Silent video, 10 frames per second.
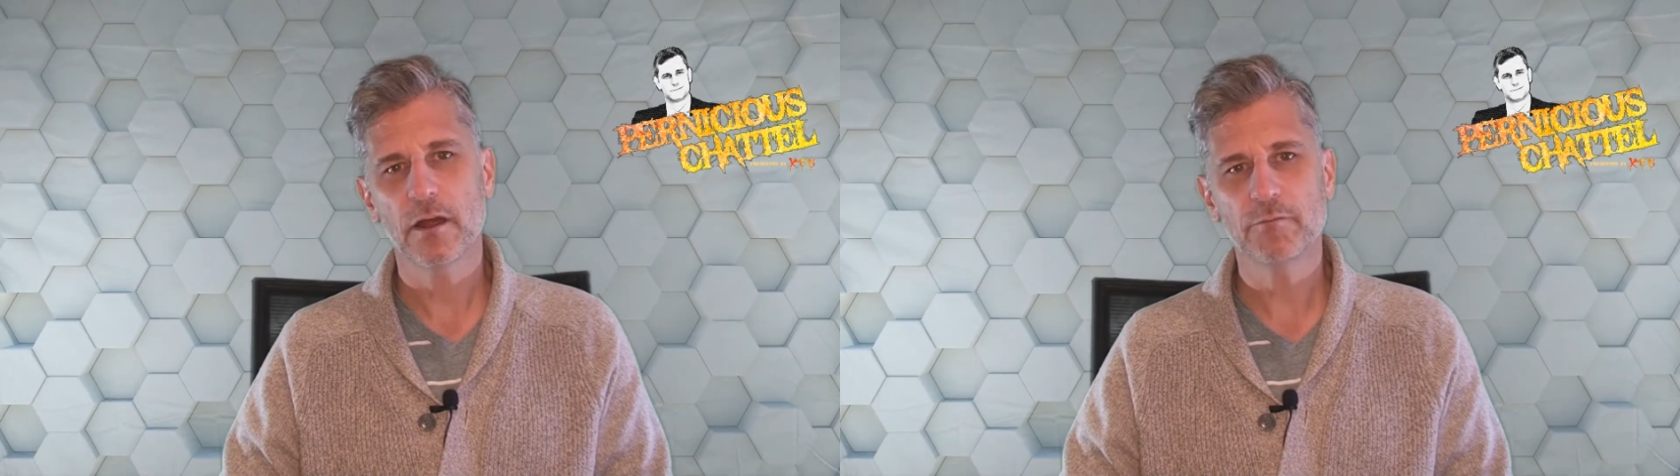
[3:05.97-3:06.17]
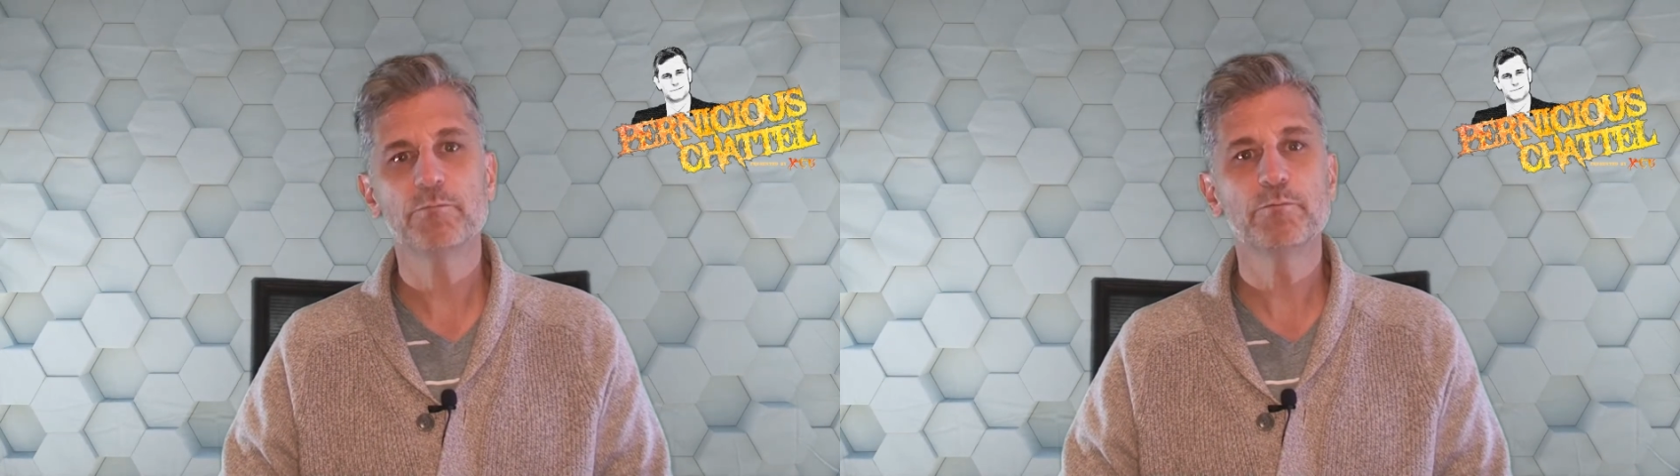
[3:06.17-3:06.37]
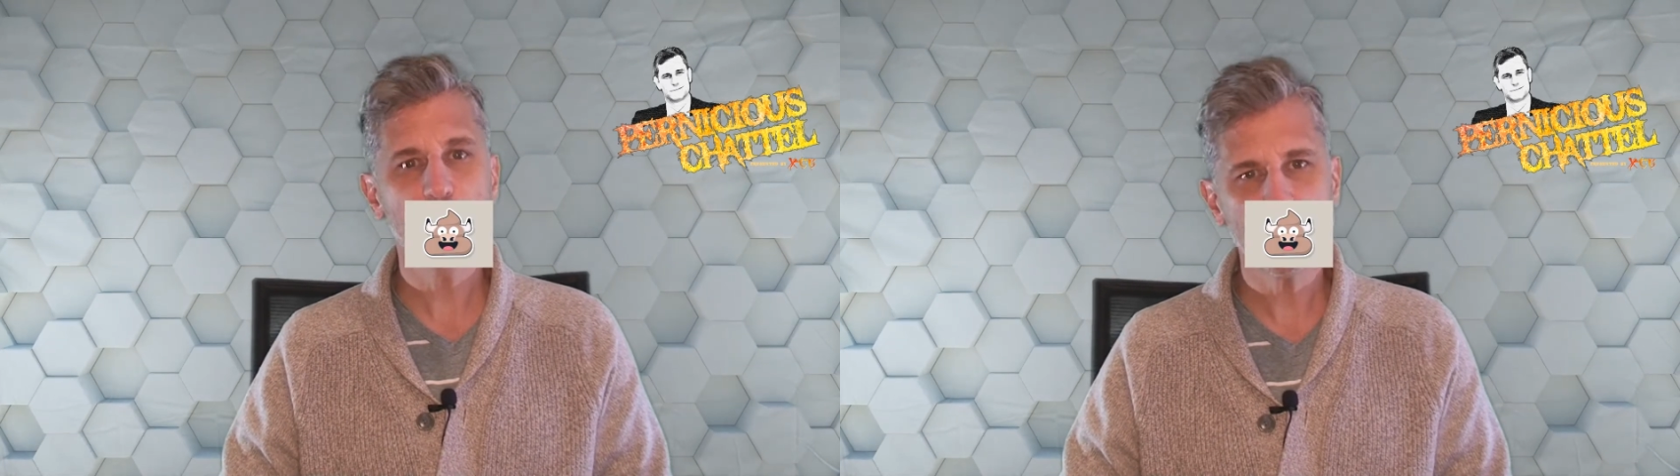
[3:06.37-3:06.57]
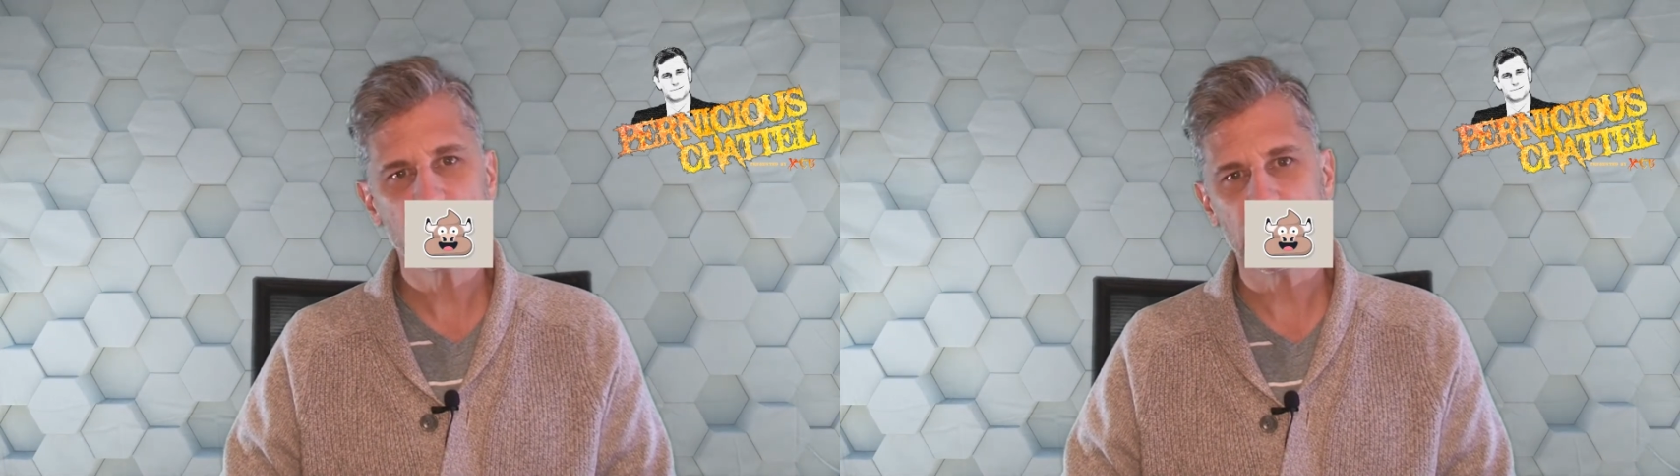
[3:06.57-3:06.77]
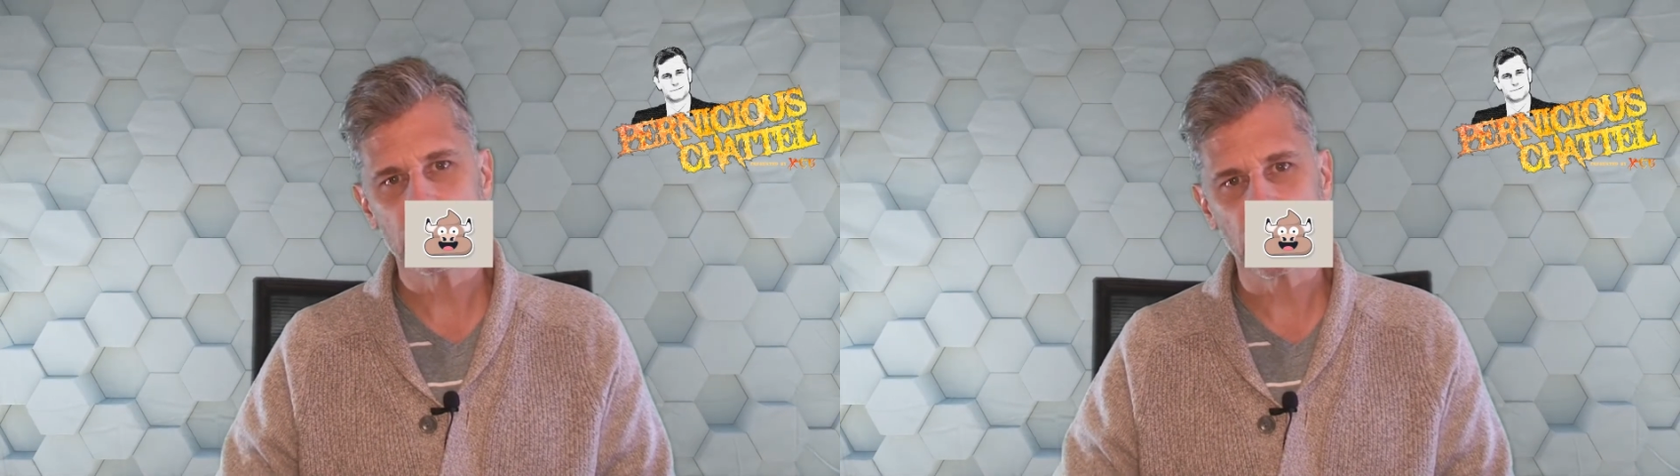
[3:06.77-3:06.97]
of
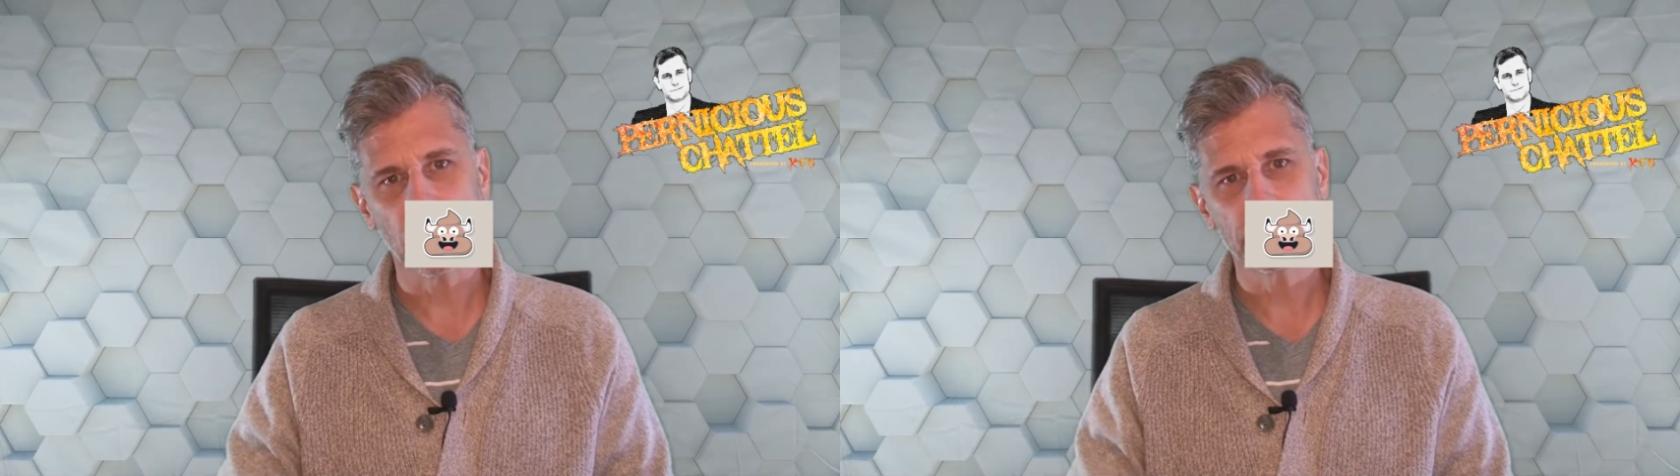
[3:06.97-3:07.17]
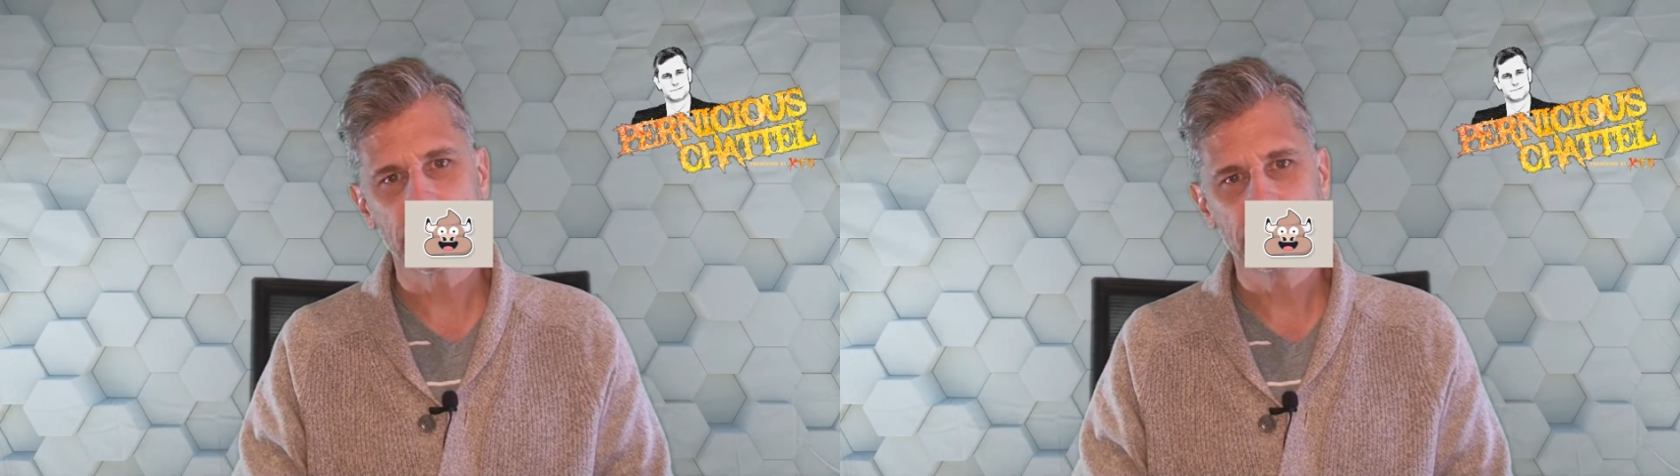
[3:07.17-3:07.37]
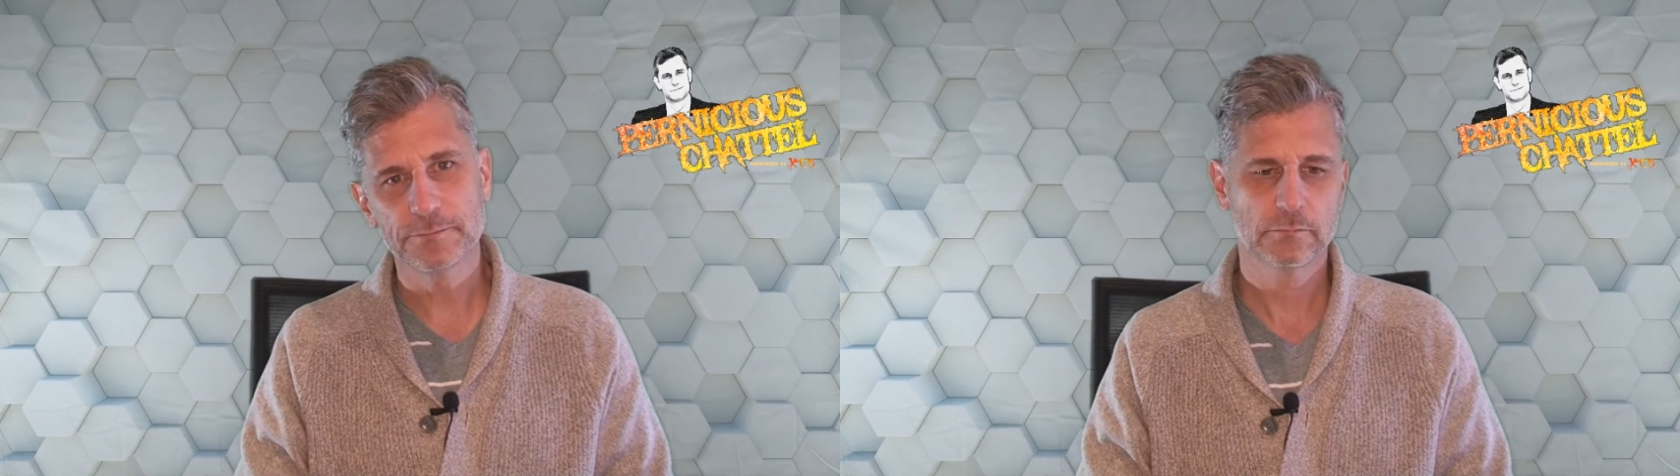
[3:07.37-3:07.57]
bullshit jobs.